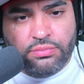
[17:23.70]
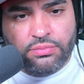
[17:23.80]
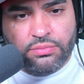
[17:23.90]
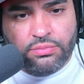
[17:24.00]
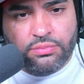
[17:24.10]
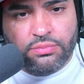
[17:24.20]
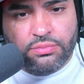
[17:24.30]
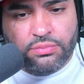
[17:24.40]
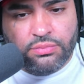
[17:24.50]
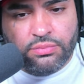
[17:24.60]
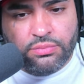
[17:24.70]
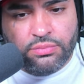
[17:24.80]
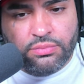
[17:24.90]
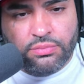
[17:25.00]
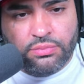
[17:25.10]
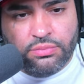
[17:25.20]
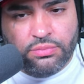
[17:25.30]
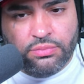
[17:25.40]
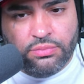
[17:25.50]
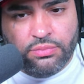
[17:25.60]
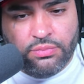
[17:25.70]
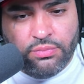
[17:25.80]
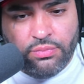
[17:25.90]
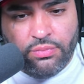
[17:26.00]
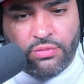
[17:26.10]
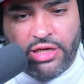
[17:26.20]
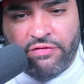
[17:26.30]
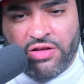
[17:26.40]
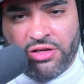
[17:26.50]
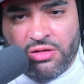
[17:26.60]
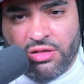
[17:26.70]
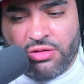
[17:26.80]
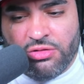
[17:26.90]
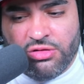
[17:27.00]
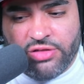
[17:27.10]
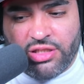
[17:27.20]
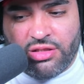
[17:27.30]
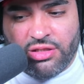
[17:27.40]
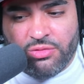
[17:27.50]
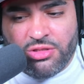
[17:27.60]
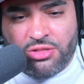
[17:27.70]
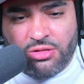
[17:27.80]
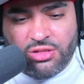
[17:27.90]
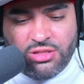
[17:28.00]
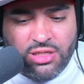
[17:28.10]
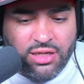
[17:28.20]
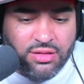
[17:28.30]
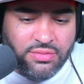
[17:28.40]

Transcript: year crime statistics, Brixton crime has actually— that video looked cool right there. What song is that?